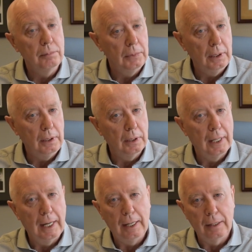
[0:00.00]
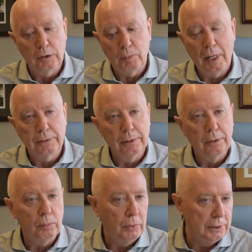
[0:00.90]
to me expressing
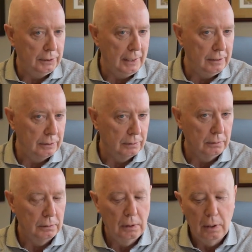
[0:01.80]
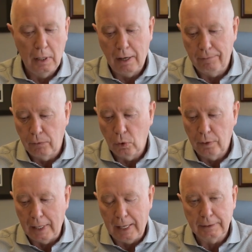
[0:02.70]
their appreciation
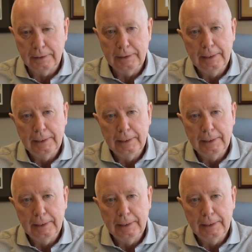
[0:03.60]
for that.